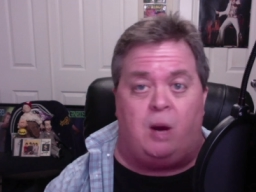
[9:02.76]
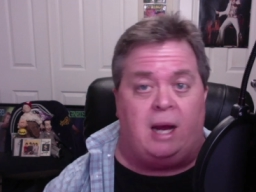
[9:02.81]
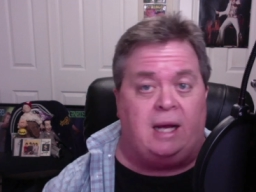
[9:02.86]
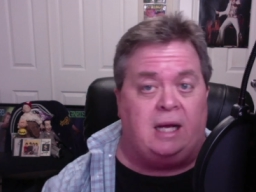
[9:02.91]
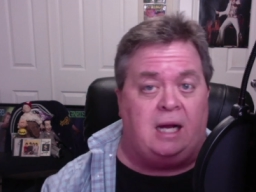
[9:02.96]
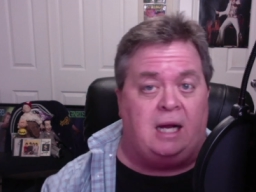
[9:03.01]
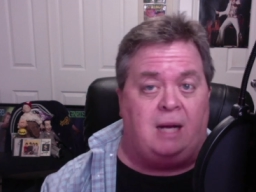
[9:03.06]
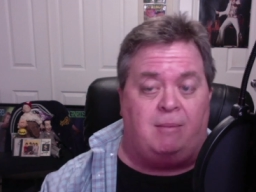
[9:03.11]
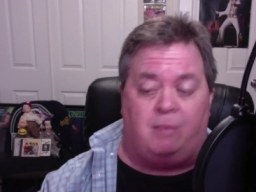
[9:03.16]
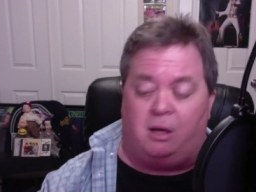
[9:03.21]
it
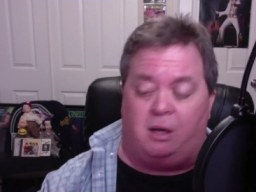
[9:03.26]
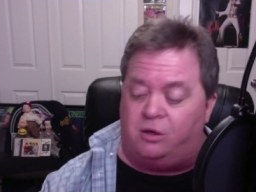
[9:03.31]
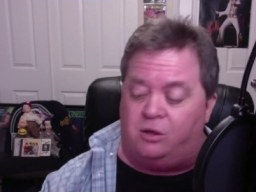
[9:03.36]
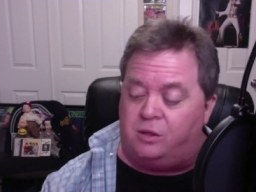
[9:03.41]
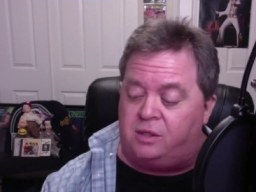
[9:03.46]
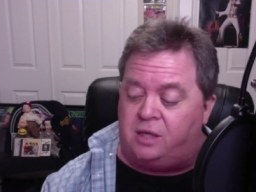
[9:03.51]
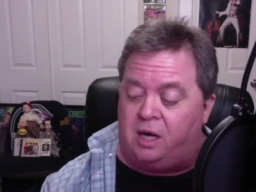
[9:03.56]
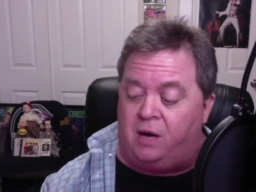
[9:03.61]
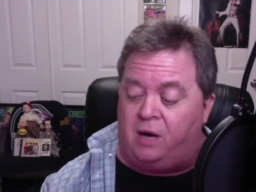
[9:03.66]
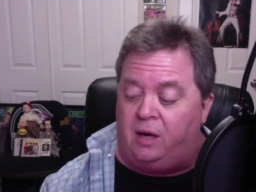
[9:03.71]
up on your
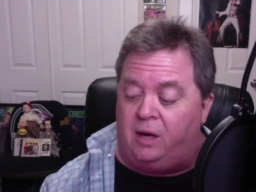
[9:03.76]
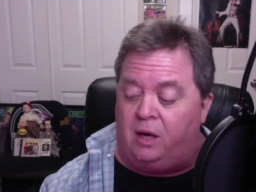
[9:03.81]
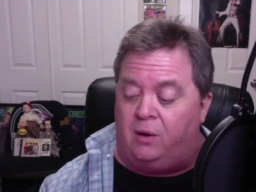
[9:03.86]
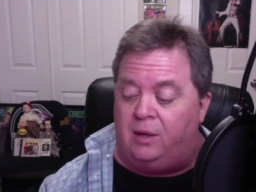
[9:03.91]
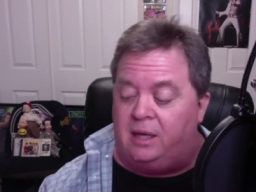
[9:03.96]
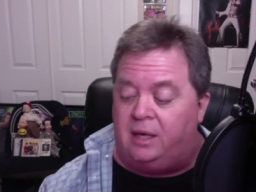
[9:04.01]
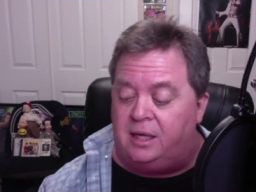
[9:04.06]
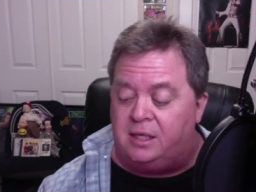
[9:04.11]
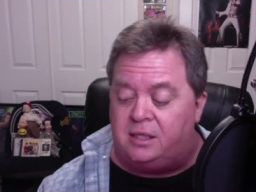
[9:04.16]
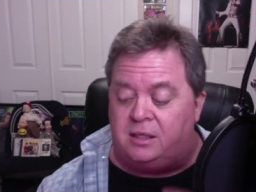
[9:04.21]
stereo. It
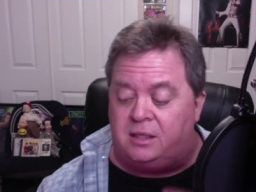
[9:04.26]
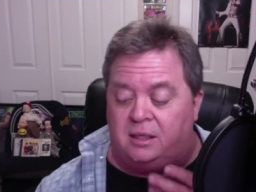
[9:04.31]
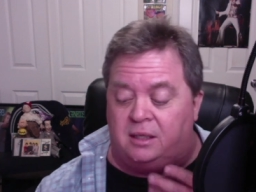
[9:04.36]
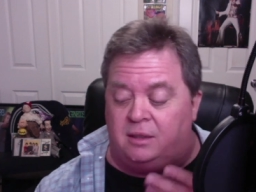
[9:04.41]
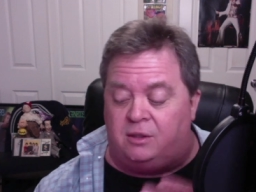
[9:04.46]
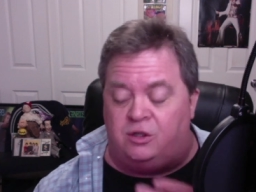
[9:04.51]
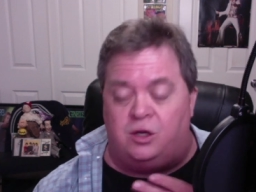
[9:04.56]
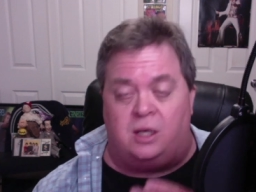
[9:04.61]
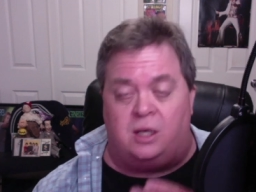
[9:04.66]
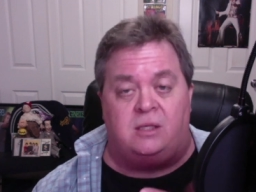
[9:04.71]
is
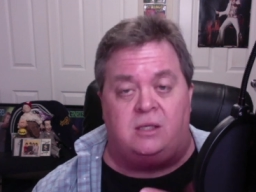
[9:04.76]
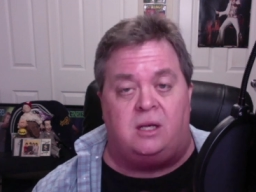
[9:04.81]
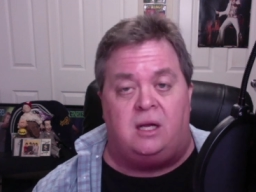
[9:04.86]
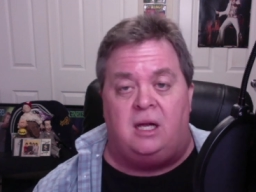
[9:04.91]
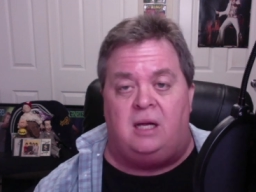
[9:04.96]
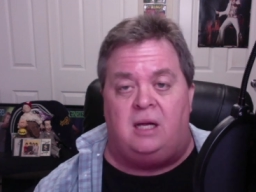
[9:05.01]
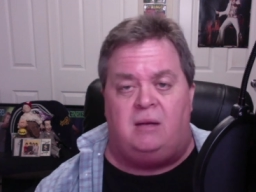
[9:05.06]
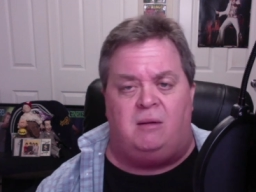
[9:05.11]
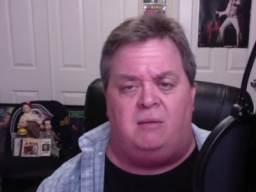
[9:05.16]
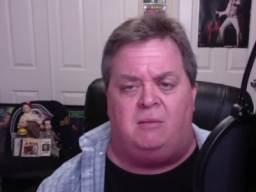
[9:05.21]
just,
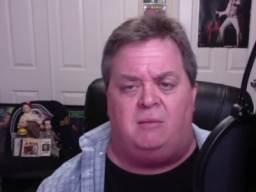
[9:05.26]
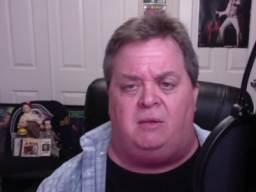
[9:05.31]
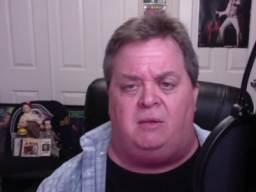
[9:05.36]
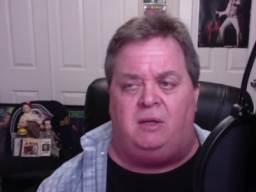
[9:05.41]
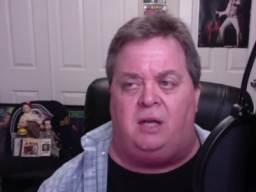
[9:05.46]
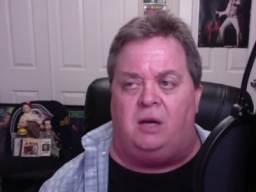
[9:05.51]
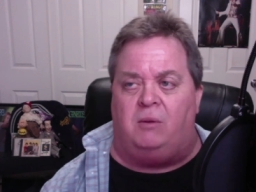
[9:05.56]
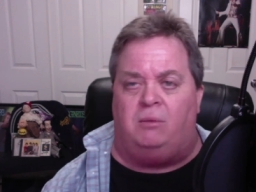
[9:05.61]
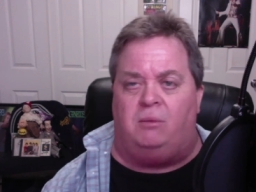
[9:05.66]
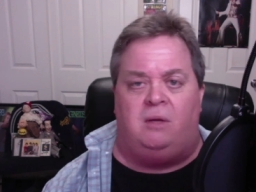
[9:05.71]
you
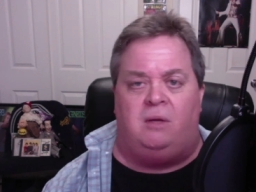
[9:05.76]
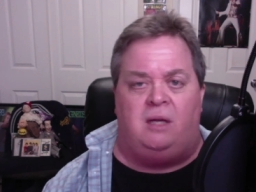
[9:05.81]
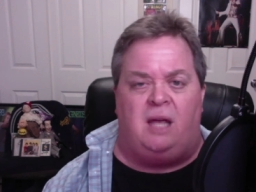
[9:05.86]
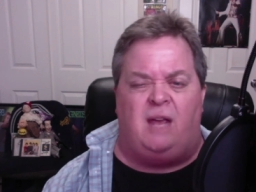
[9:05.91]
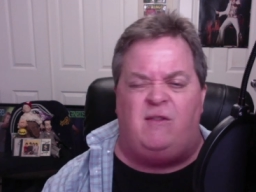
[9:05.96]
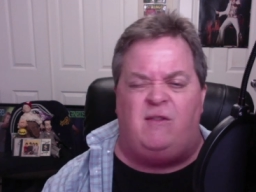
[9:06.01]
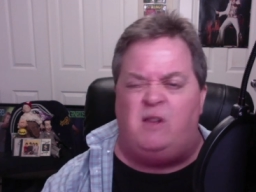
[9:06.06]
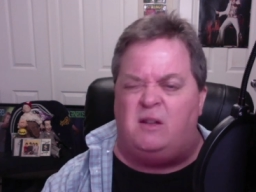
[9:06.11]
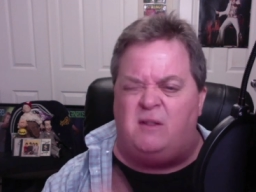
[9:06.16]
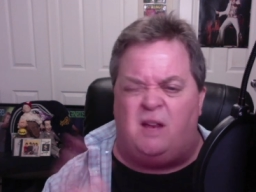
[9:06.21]
know, if
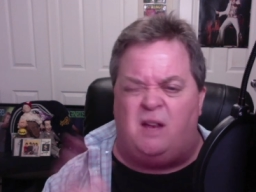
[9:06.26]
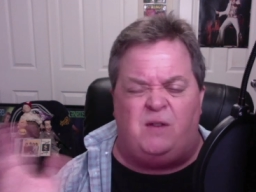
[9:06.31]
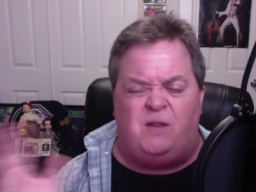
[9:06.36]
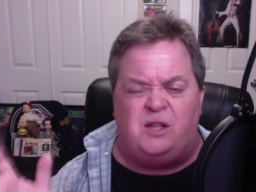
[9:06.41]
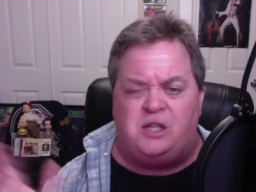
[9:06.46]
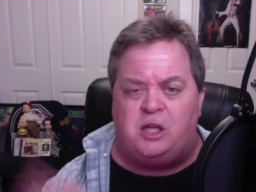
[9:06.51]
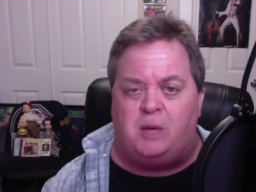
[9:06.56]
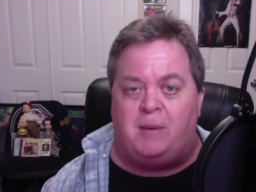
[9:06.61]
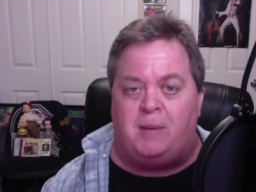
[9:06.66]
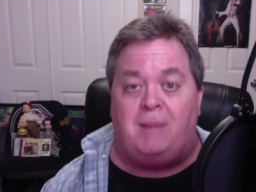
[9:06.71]
you if you
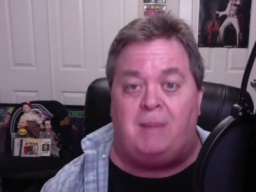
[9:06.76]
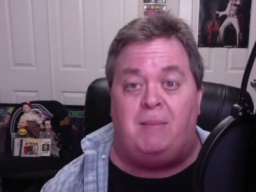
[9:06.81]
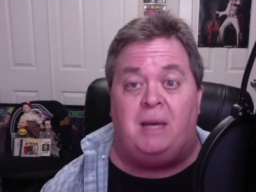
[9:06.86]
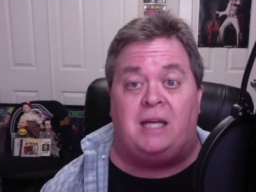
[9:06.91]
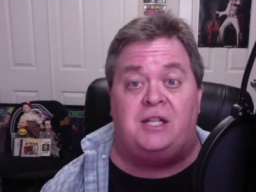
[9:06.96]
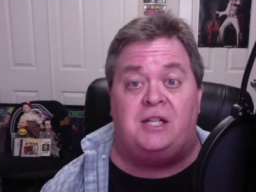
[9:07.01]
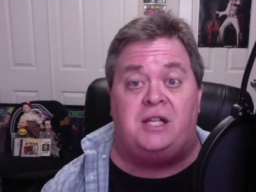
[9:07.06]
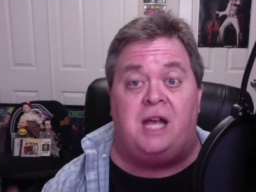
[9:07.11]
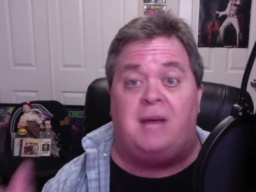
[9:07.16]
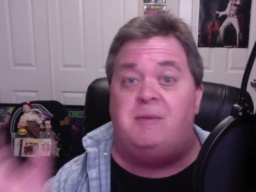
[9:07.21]
still make
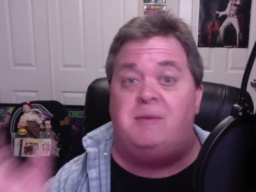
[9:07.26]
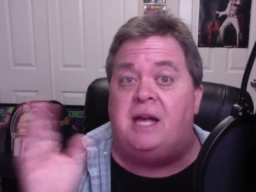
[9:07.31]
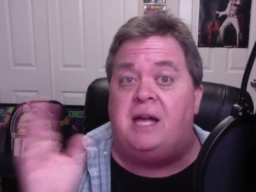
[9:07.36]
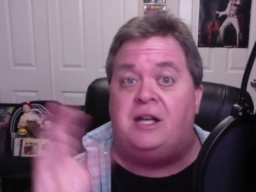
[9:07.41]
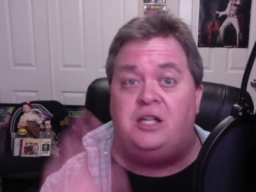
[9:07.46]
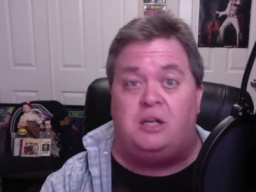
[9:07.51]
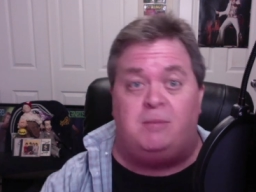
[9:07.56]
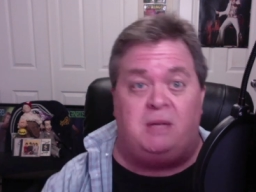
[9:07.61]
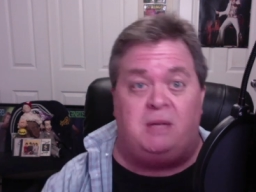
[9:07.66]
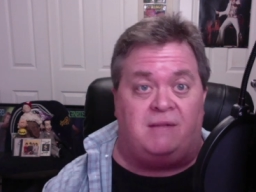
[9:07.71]
mixtapes, that should
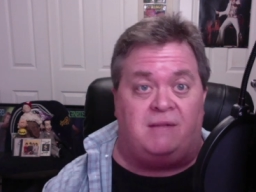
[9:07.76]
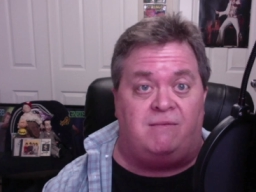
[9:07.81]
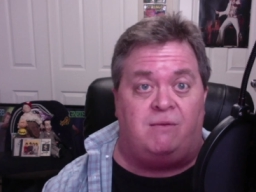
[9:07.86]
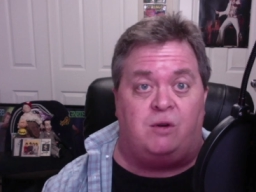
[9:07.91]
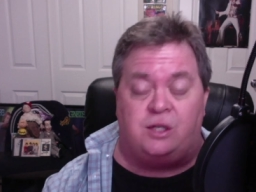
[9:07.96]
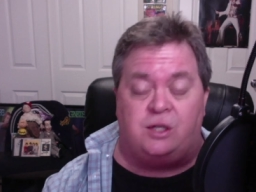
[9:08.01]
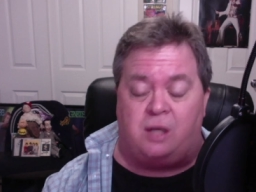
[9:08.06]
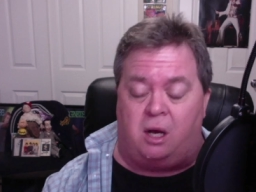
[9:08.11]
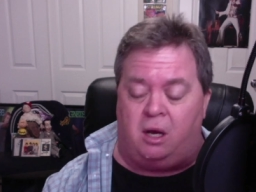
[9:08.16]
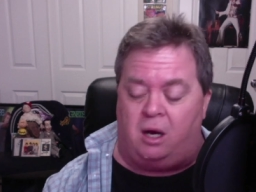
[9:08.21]
be the first
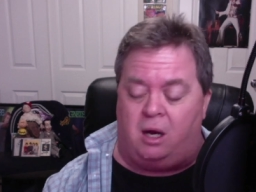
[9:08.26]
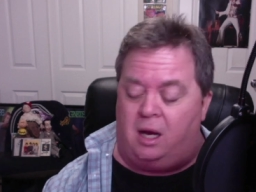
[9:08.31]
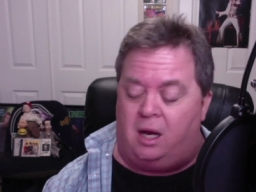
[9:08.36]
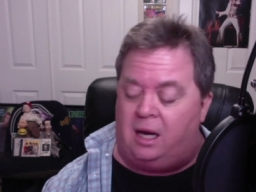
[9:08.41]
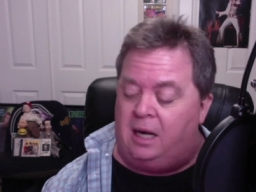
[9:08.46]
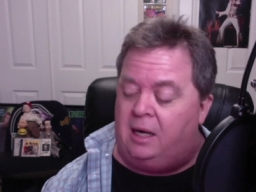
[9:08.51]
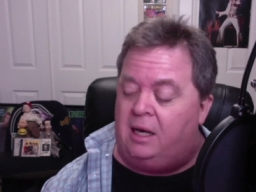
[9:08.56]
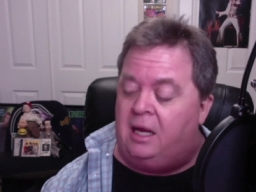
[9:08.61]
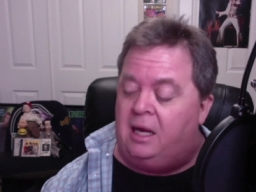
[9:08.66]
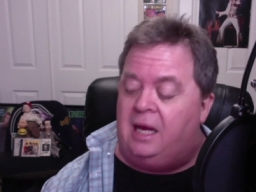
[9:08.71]
song on it.
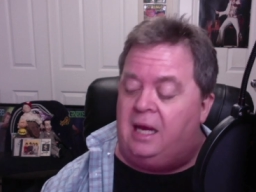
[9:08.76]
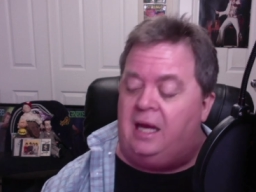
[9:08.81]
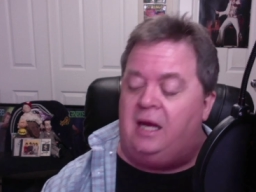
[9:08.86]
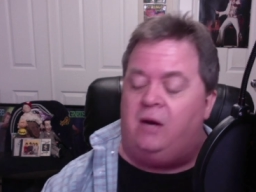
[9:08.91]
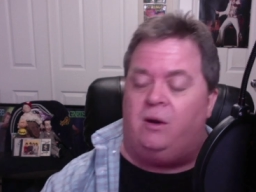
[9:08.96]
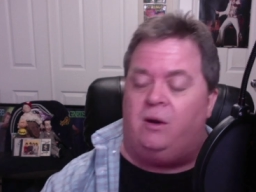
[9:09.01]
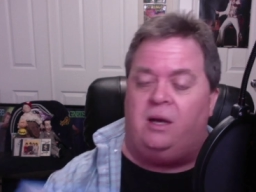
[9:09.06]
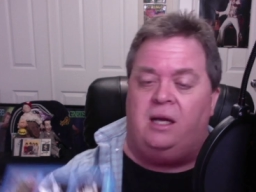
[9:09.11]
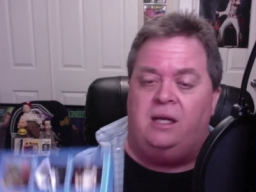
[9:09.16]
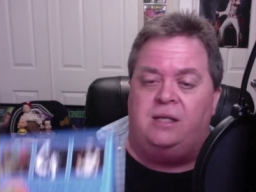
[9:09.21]
Here
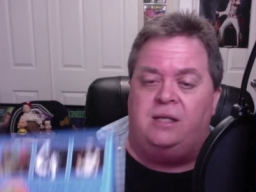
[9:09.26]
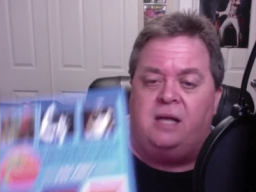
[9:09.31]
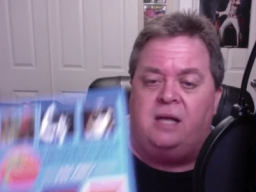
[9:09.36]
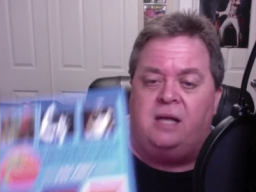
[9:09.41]
is